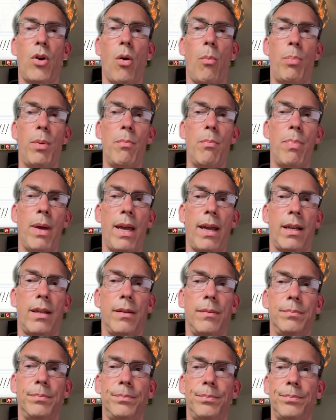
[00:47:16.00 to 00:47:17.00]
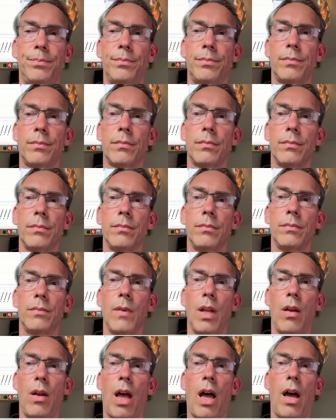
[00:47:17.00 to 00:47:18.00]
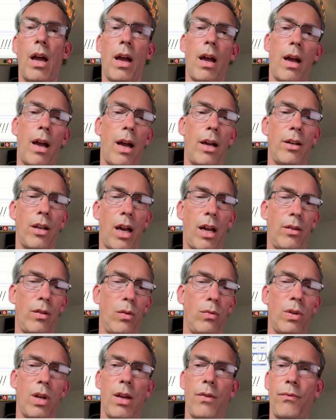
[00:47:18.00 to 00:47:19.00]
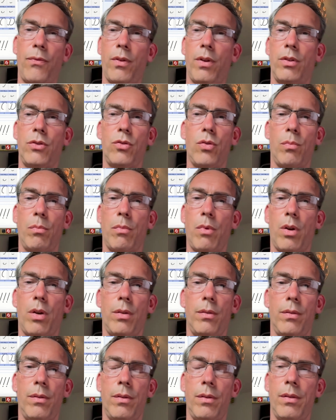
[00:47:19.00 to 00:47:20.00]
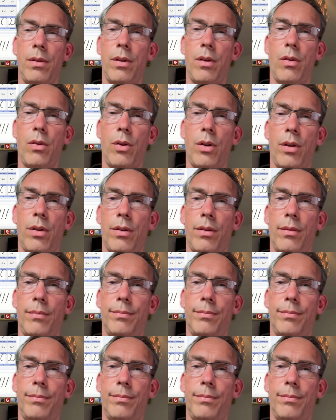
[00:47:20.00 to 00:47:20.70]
copy back. I don't have some other.